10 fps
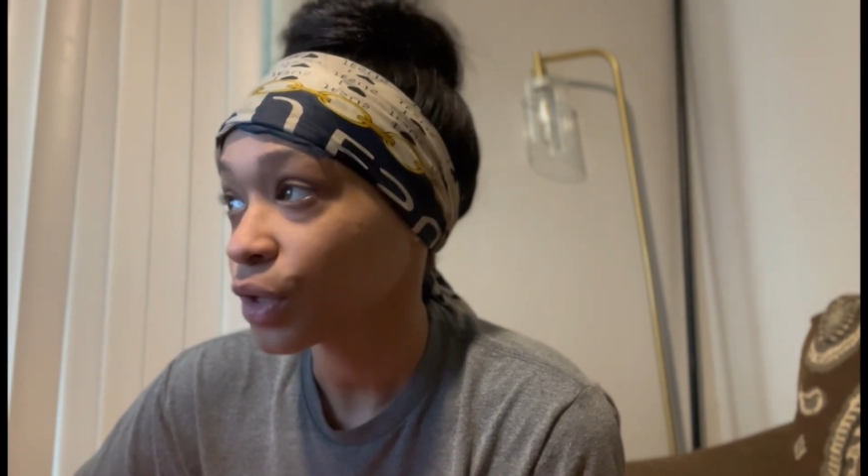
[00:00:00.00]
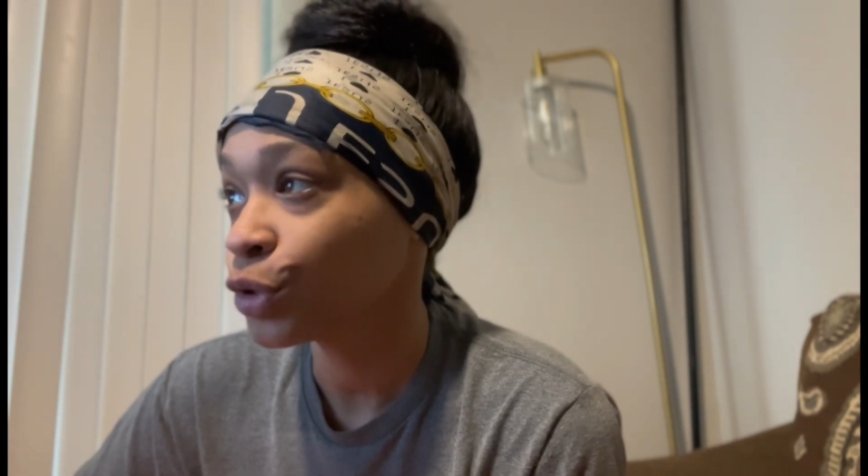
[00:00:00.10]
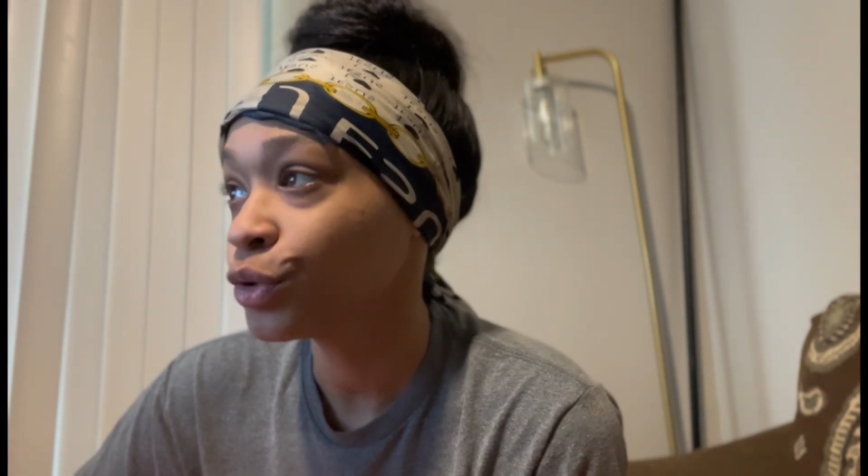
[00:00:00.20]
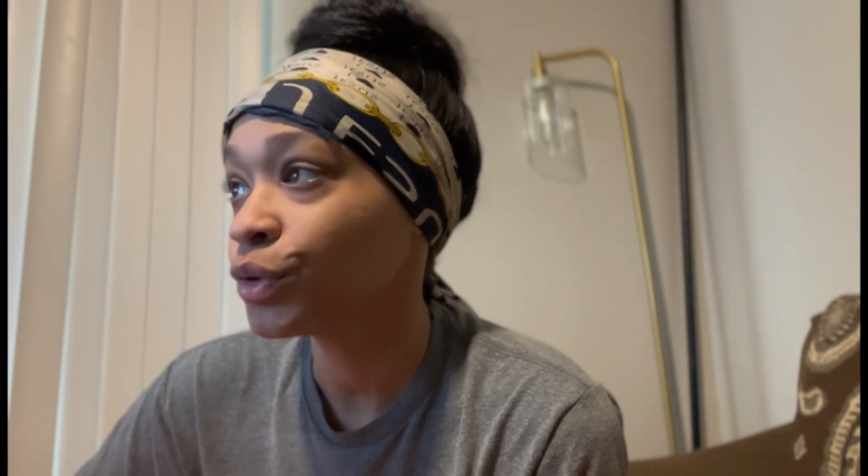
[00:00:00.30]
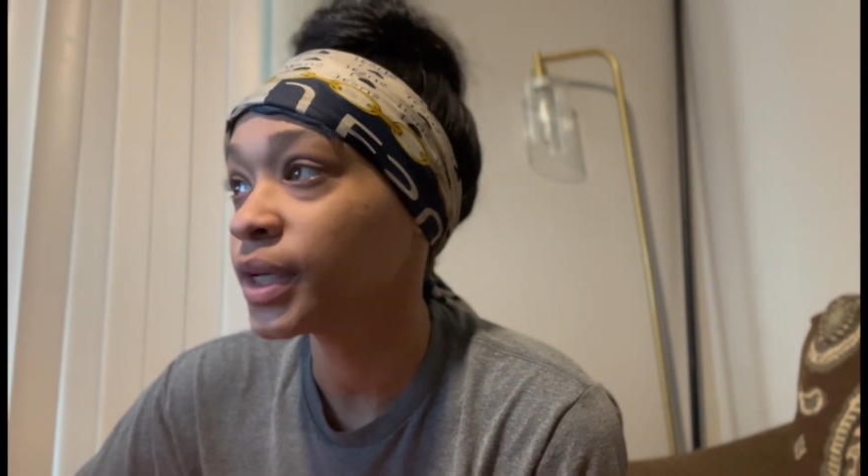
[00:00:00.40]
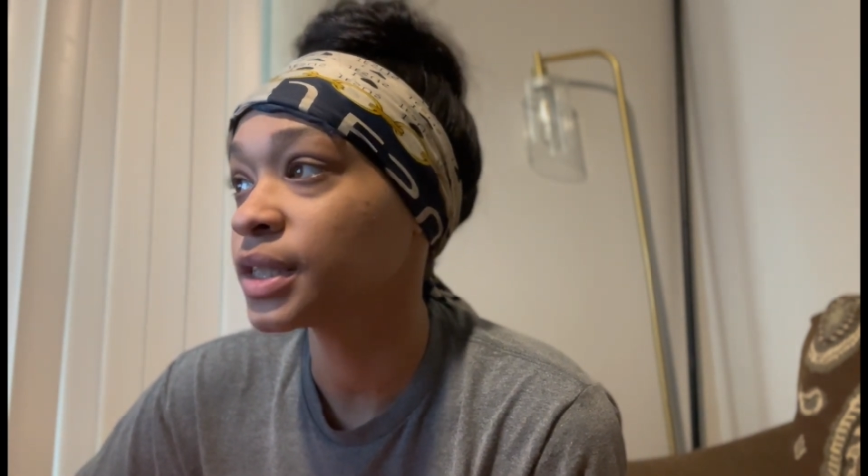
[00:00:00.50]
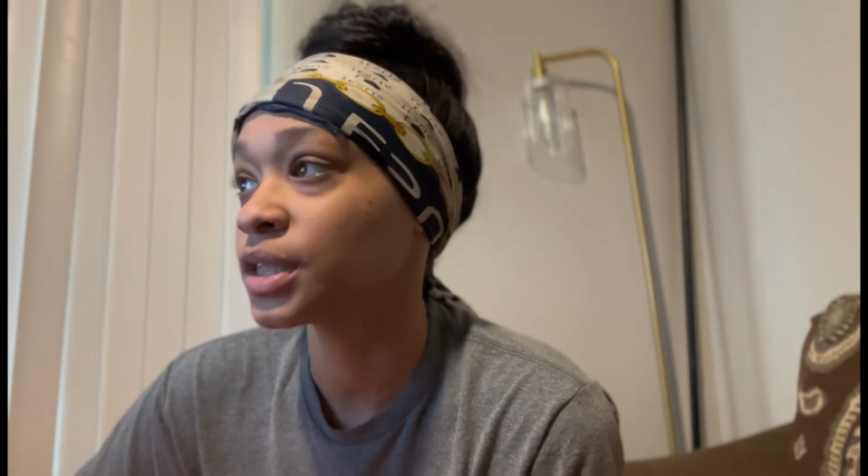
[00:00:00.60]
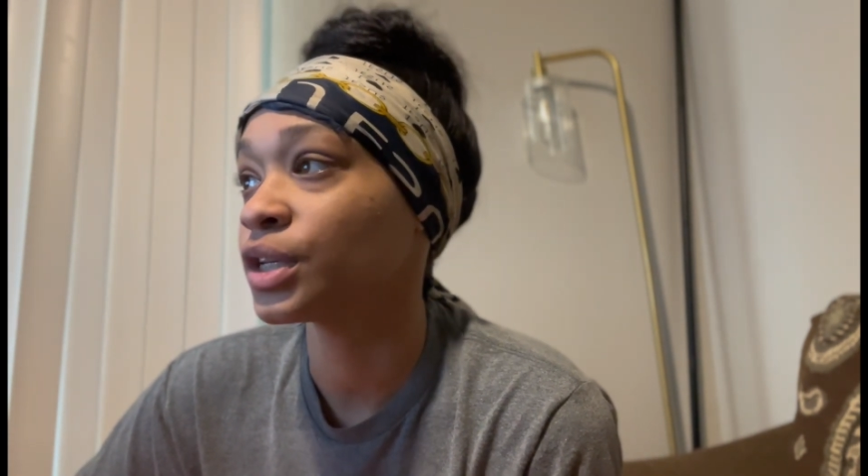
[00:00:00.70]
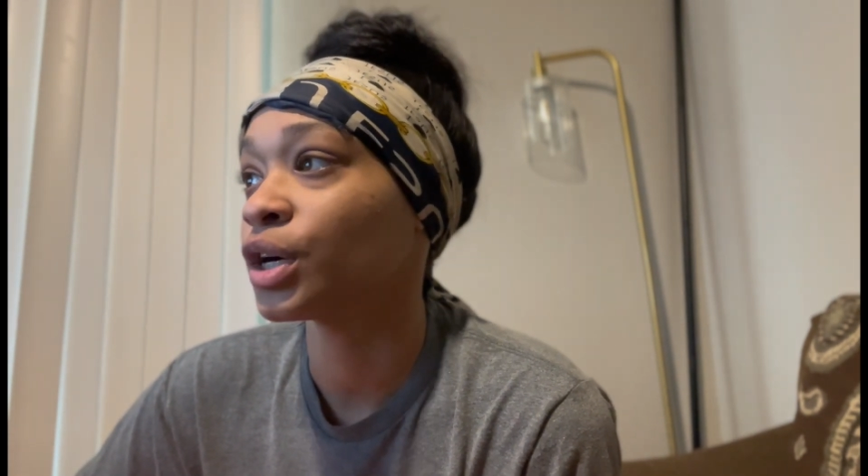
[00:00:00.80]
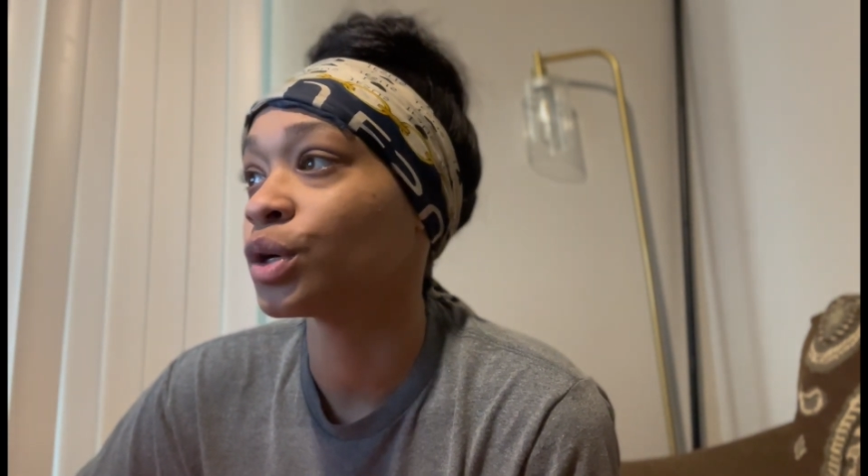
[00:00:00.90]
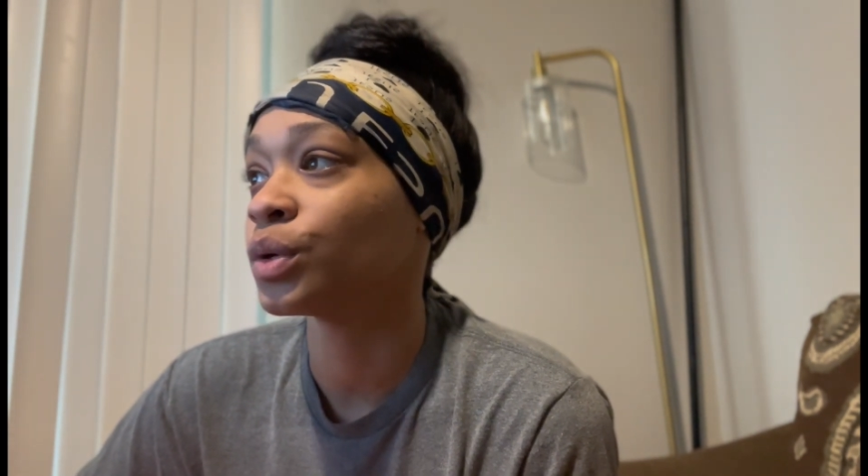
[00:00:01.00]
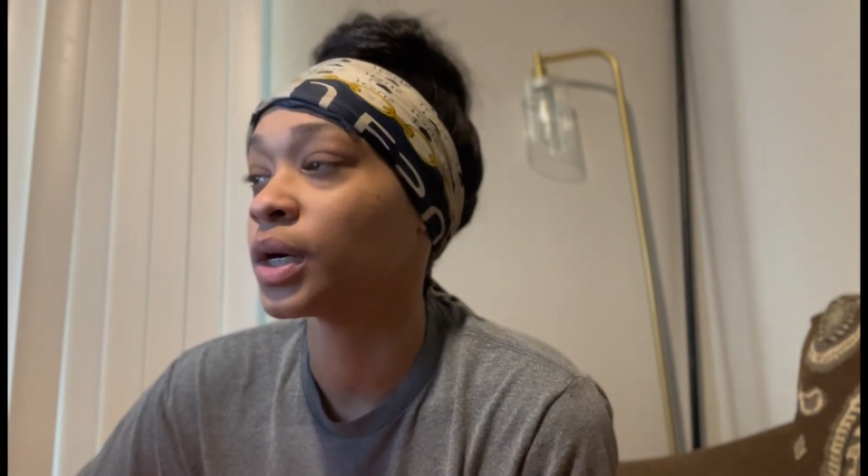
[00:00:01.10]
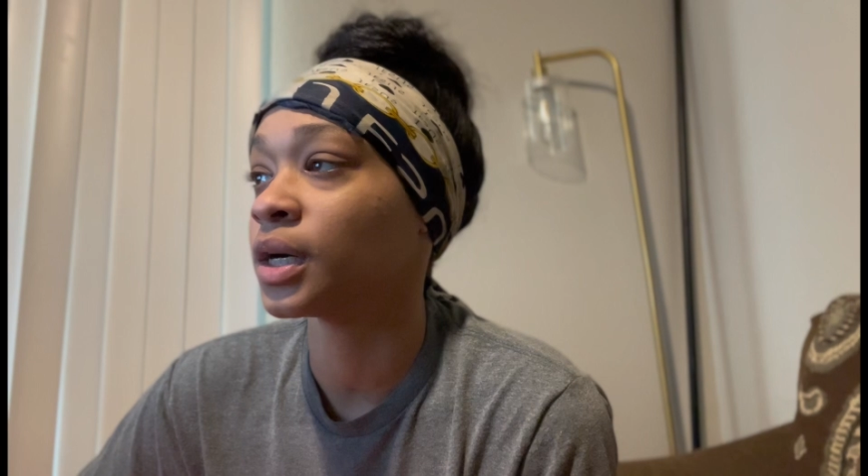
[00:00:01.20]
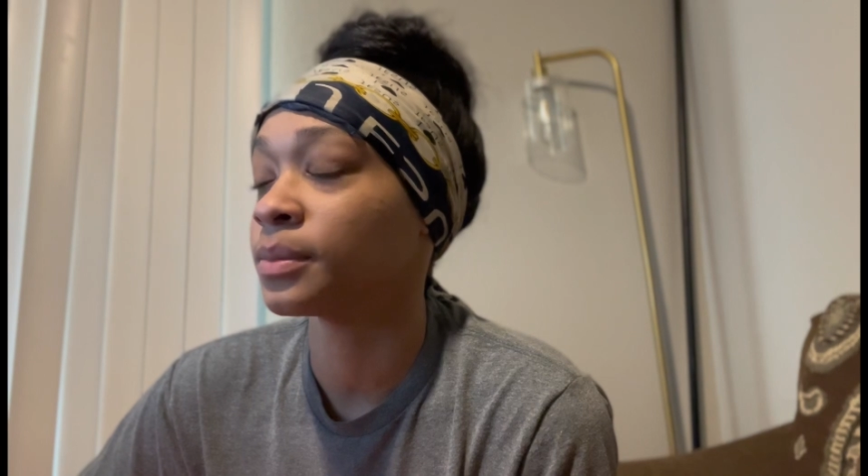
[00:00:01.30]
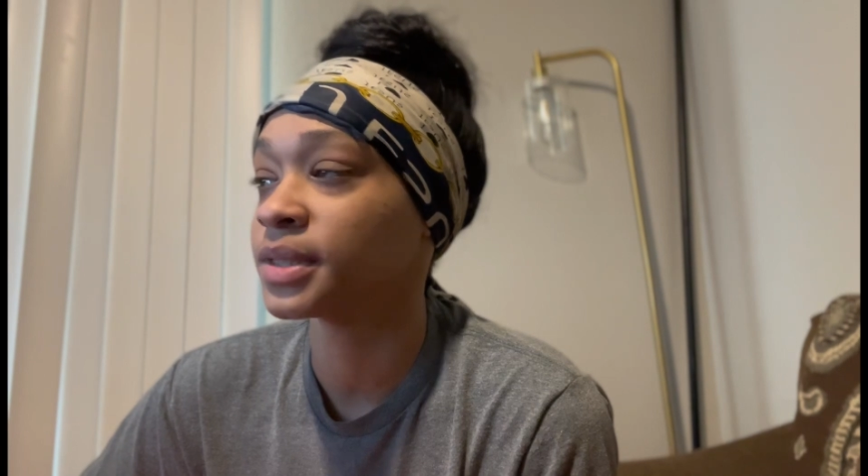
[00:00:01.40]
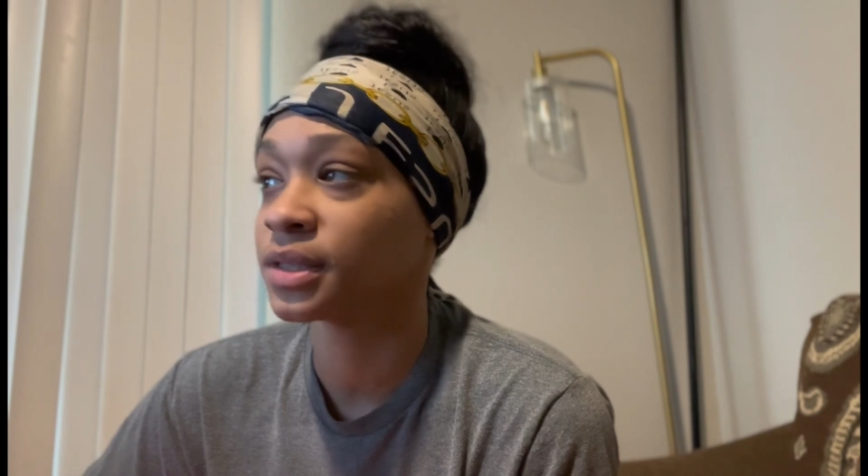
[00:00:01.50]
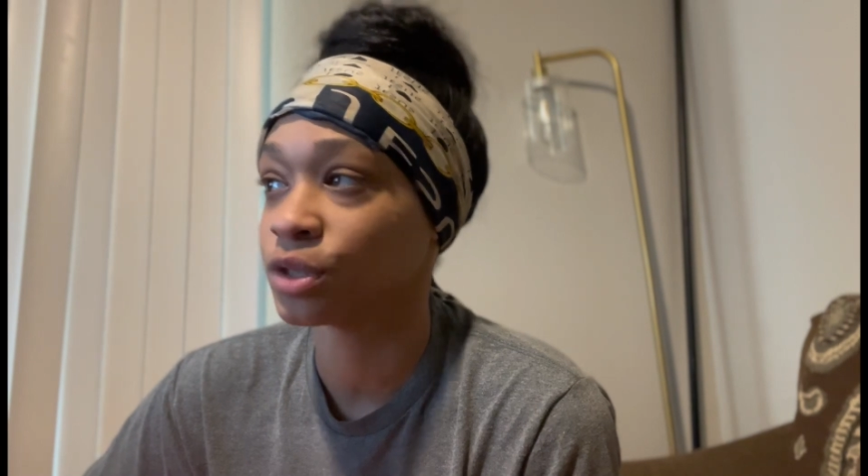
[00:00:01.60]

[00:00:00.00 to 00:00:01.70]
You do need to know, um,